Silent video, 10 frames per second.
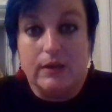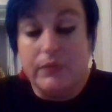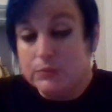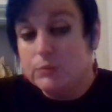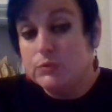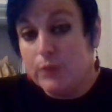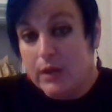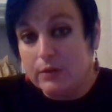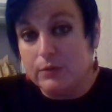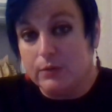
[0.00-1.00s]
This was
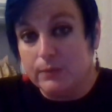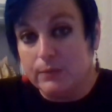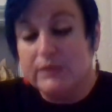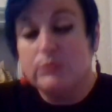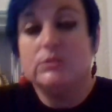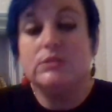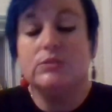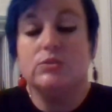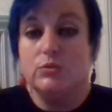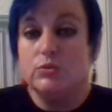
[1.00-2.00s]
radical. This was a
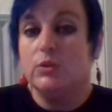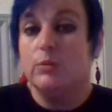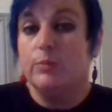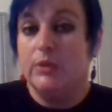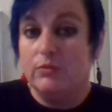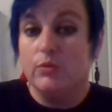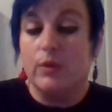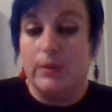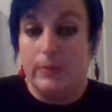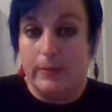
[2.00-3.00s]
social upheaval
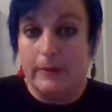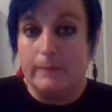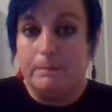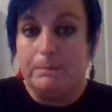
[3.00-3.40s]
right there.